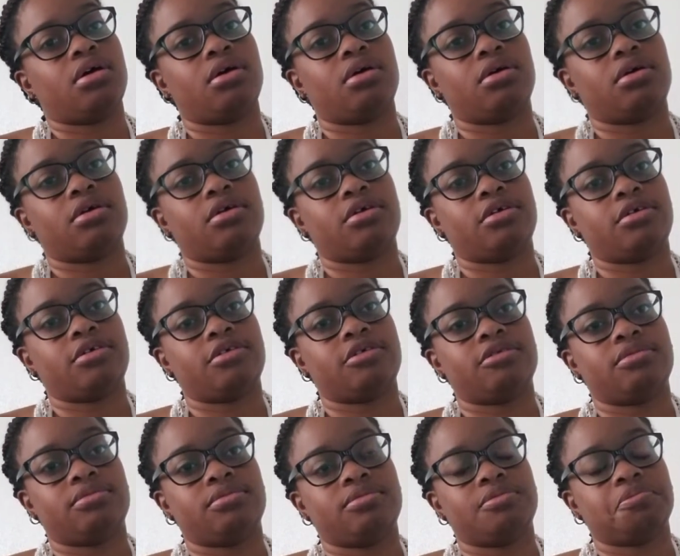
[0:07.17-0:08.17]

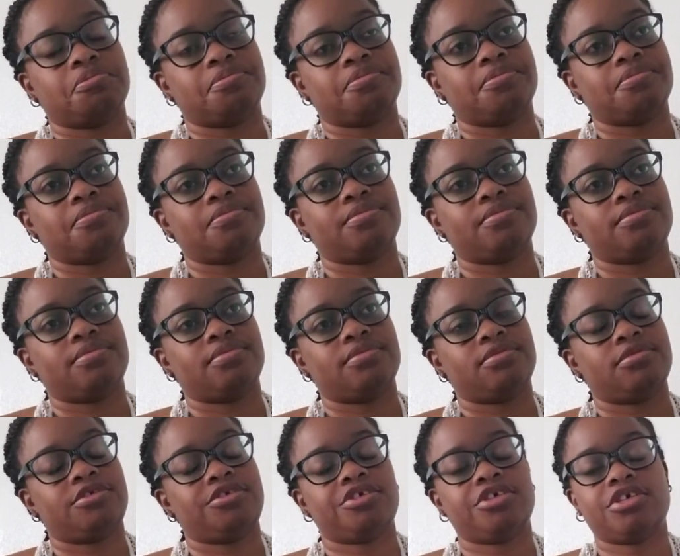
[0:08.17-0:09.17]
Um,
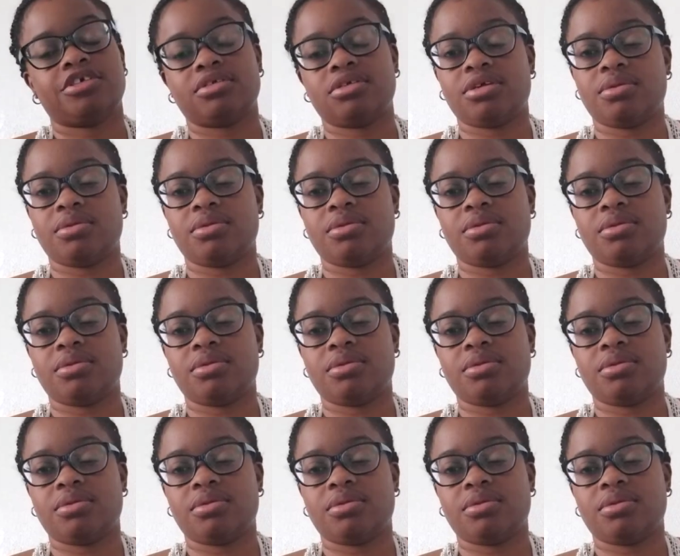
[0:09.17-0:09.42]
so yesterday